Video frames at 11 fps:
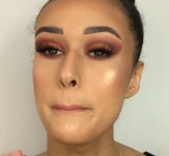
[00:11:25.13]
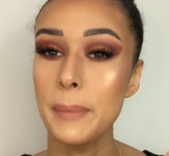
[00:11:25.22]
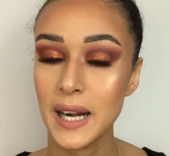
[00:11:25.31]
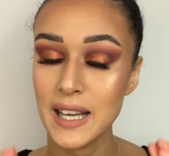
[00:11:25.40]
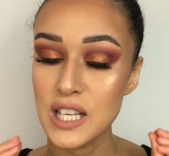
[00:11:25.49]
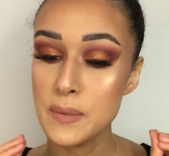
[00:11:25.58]

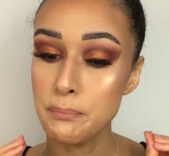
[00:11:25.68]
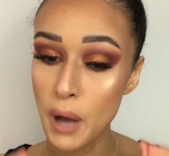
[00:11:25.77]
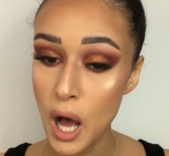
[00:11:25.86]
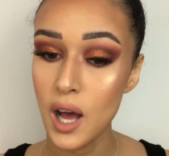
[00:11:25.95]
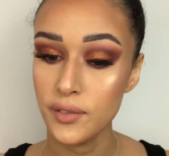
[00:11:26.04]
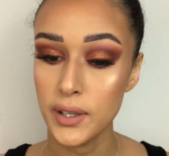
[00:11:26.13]
But it is
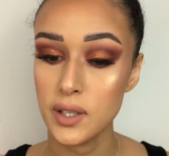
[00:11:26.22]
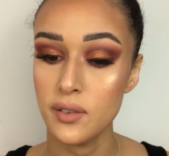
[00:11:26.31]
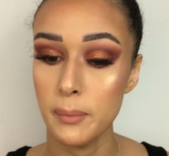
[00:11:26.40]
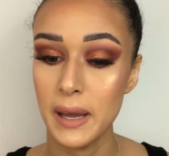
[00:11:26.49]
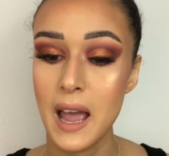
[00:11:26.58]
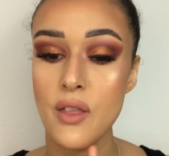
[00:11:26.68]
perfect for
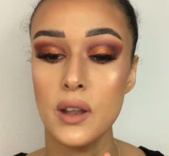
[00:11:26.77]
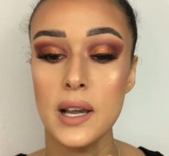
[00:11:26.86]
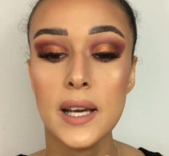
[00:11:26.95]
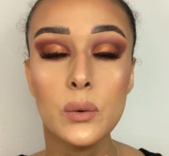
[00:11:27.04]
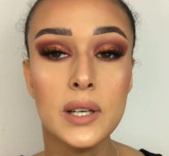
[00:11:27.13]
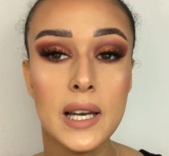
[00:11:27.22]
me. And the
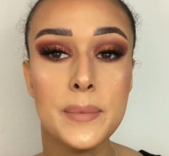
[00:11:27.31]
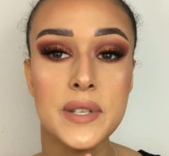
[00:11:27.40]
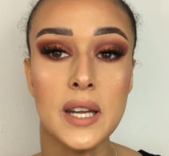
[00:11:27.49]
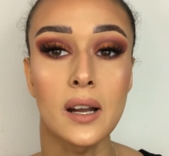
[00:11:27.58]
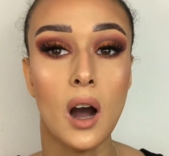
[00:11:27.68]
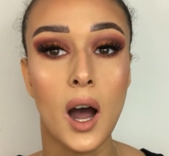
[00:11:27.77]
liquid
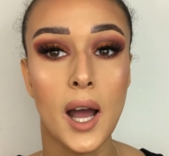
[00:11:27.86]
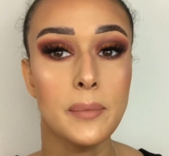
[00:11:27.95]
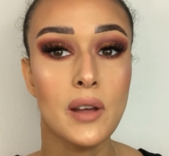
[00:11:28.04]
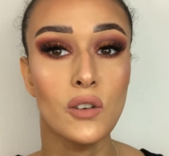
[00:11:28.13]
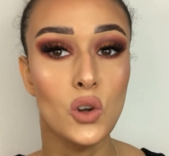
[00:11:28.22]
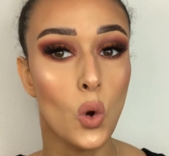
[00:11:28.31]
lipstick, I'm
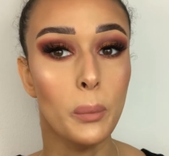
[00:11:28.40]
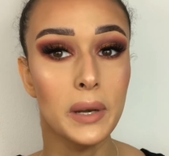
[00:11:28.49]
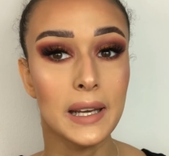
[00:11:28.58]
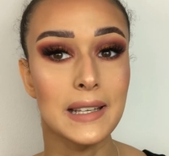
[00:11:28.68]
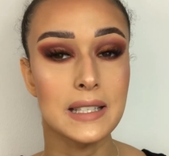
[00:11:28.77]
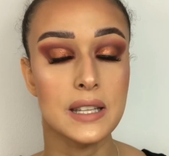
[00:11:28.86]
never
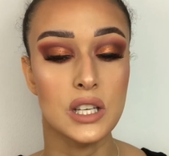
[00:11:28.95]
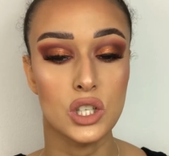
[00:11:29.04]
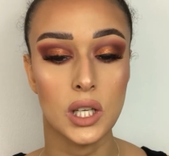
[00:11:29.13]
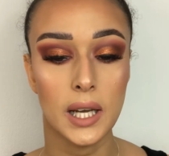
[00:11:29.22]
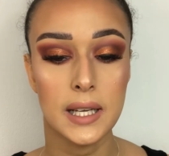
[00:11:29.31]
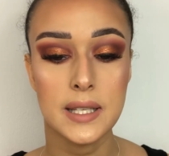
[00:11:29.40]
normally into these
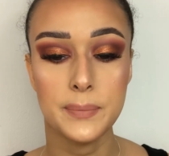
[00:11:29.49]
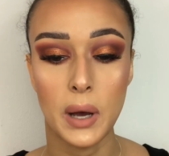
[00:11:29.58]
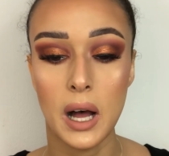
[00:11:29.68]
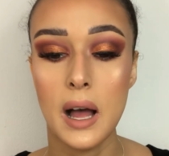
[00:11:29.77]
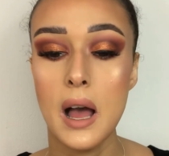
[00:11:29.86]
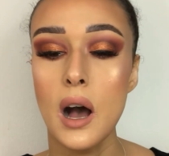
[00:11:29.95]
shades,
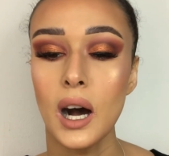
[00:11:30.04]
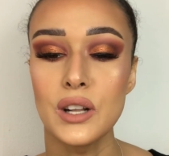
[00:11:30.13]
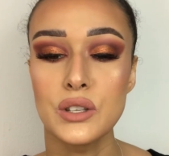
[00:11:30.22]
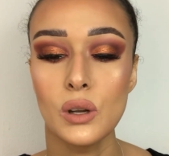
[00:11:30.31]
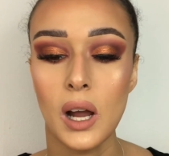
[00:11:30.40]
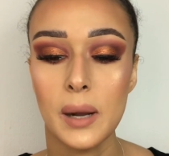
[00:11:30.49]
but I
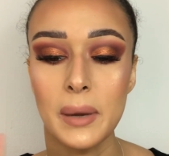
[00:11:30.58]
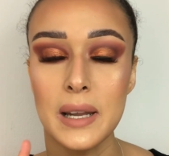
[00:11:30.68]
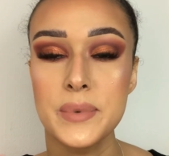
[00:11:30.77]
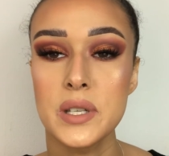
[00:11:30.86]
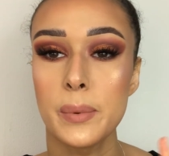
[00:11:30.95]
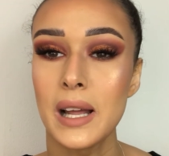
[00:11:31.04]
do like my
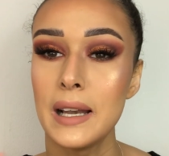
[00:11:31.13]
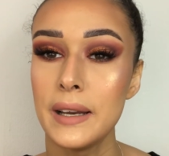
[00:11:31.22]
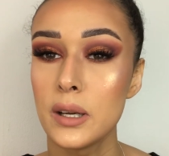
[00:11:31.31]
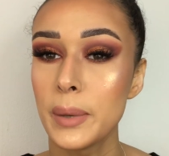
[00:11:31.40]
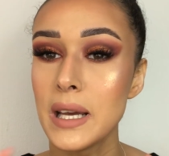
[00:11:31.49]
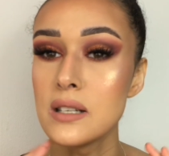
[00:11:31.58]
lips to be a
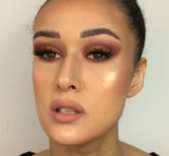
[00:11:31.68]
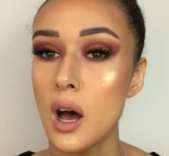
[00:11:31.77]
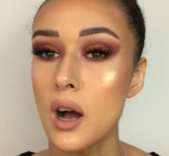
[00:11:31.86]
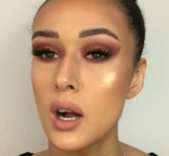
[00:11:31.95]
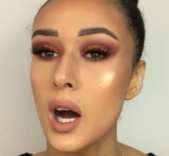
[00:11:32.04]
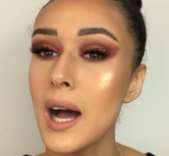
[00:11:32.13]
little bit
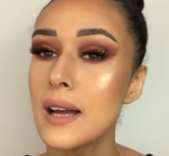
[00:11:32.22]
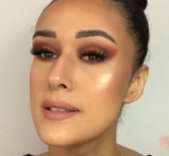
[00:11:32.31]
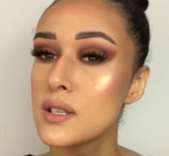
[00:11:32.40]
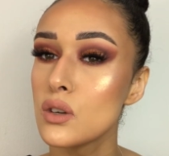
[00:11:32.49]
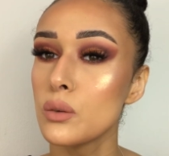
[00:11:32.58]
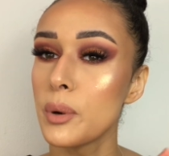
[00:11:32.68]
darker. I
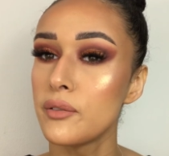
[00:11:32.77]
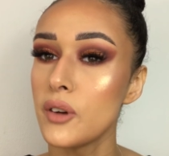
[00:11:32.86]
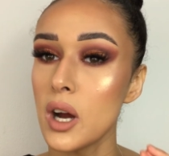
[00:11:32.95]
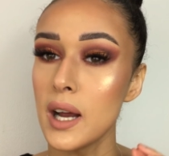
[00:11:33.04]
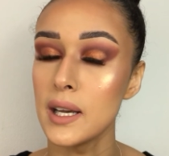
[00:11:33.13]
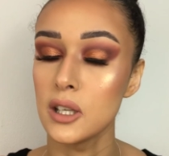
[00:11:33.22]
still
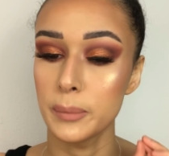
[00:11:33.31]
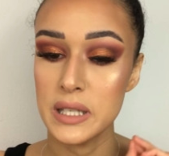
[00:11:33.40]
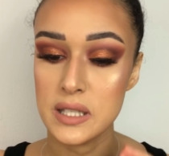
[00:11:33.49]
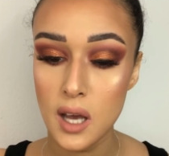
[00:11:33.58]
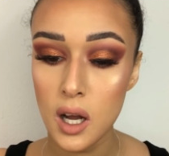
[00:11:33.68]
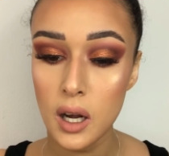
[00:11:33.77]
prefer it a little
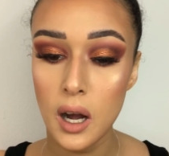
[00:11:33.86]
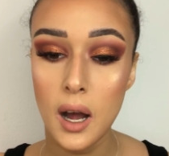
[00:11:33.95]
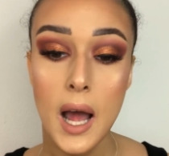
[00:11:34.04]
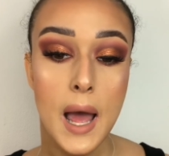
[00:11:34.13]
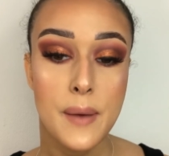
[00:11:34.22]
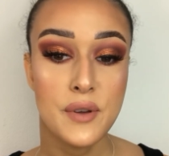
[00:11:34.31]
bit darker.
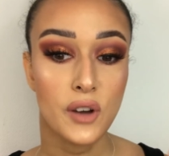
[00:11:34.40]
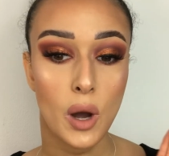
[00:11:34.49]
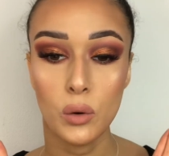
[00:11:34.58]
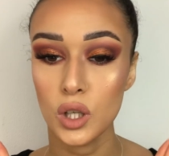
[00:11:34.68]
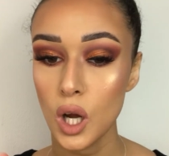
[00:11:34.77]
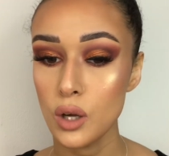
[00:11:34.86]
If I
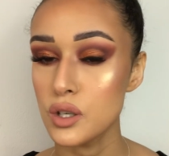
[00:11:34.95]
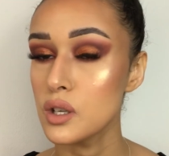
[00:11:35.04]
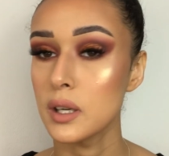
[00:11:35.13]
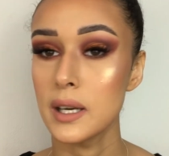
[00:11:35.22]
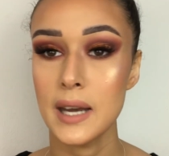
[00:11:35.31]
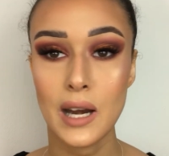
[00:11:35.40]
want to go just
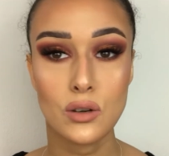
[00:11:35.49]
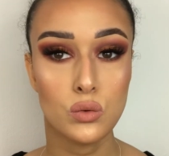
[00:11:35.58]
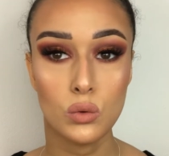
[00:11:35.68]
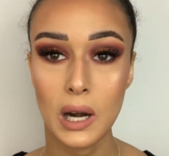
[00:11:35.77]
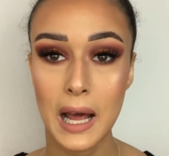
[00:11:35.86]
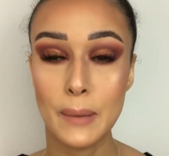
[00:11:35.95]
on a
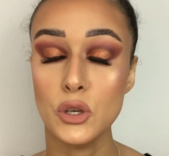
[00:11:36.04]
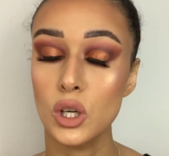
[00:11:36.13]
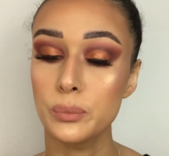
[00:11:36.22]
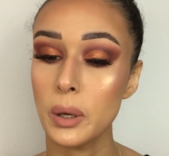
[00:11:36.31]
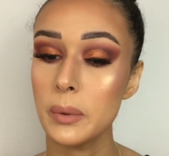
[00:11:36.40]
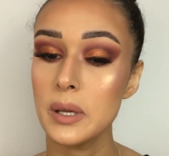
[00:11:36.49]
natural glam, you
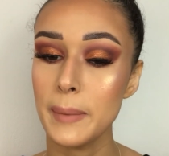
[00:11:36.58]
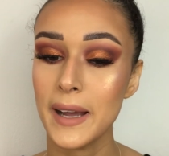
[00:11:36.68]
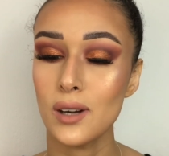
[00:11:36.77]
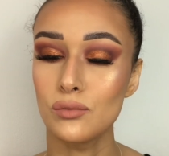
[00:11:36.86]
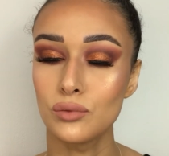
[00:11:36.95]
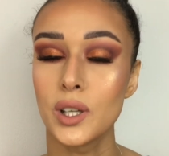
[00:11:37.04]
could probably
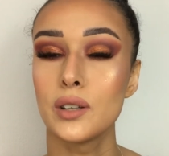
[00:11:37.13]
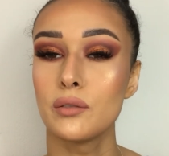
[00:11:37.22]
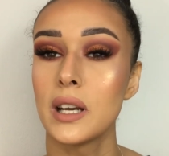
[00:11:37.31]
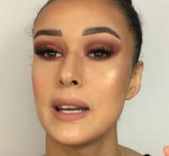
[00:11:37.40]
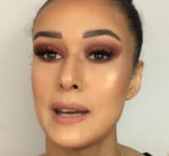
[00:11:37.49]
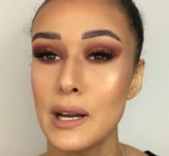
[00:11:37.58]
make a really,
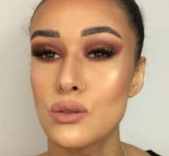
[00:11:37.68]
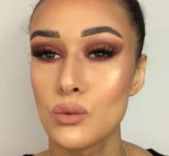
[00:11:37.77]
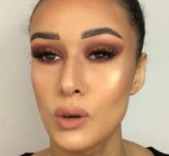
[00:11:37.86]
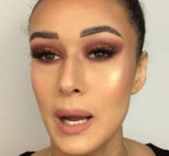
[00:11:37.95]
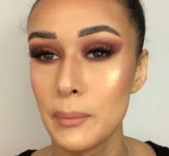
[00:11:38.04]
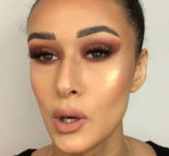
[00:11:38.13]
really natural
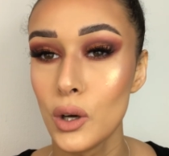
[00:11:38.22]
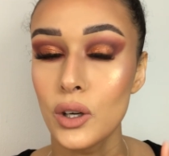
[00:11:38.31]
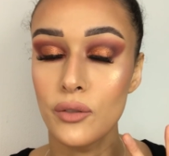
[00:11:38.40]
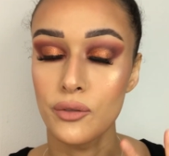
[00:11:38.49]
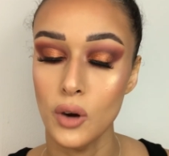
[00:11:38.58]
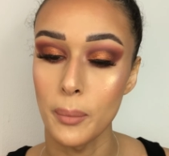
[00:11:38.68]
glam
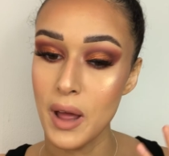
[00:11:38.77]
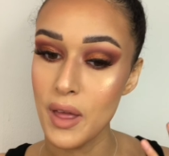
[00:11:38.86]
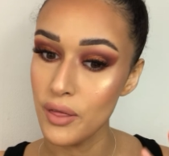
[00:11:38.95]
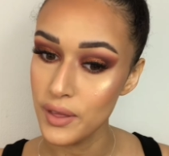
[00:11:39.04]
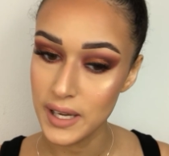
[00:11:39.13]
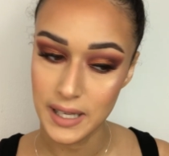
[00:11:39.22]
look from
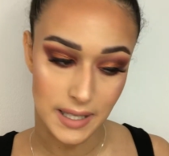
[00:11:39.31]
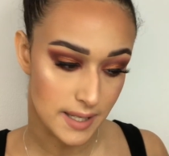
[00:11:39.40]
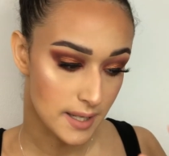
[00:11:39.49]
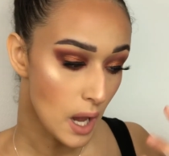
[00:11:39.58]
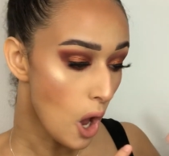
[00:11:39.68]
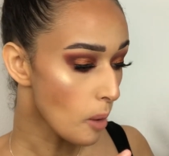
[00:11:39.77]

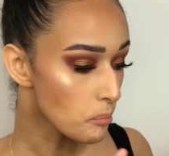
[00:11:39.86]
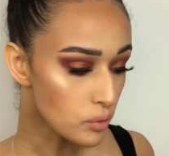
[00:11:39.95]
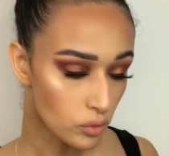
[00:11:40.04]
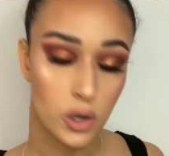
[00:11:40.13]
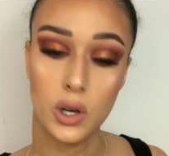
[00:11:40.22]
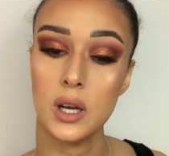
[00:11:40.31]
these
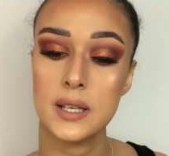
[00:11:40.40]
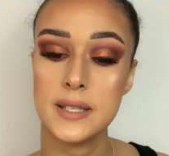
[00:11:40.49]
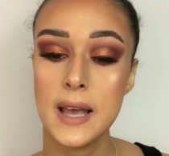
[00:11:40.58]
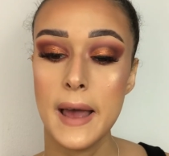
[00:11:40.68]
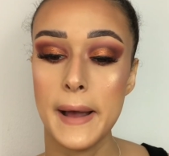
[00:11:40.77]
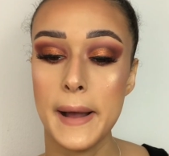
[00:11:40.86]
products.
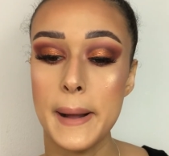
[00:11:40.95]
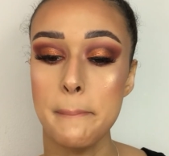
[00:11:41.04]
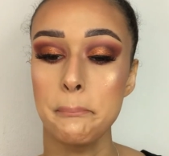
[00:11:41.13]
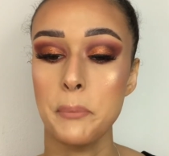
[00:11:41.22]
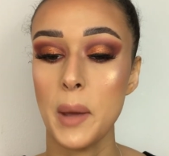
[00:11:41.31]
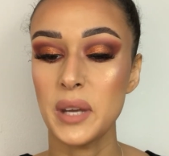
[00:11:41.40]

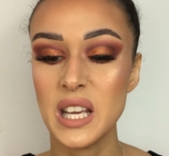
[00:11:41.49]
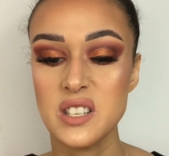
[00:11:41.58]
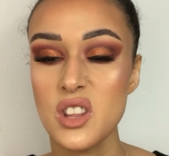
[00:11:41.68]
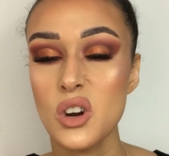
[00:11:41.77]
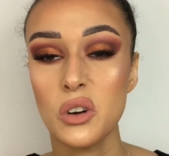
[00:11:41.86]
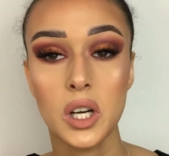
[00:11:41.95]
I'm
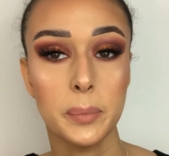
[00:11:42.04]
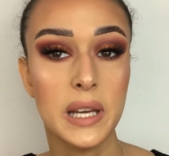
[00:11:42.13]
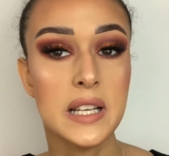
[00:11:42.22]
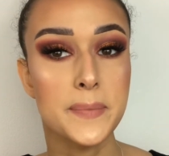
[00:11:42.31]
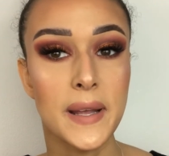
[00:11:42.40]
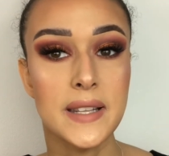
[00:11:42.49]
guessing they're not going to be
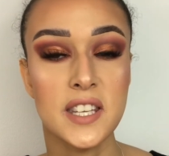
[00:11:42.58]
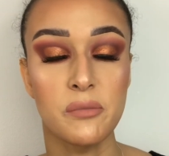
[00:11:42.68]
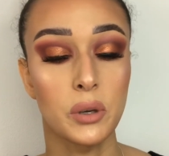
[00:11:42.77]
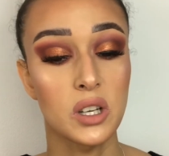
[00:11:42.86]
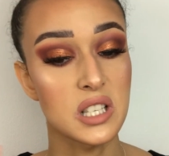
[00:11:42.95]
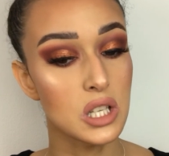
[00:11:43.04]
expensive
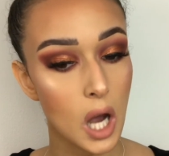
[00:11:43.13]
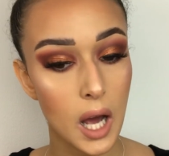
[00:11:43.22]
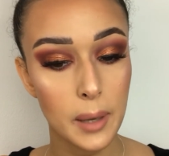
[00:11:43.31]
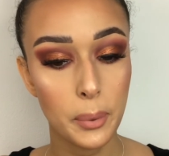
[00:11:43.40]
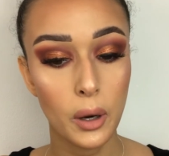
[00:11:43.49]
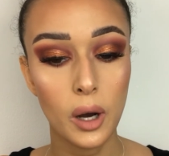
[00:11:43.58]
because it's
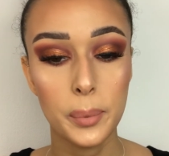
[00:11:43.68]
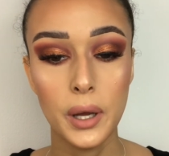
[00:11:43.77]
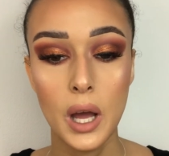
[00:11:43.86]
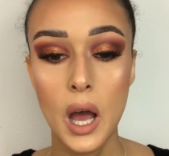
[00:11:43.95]
Colourpop.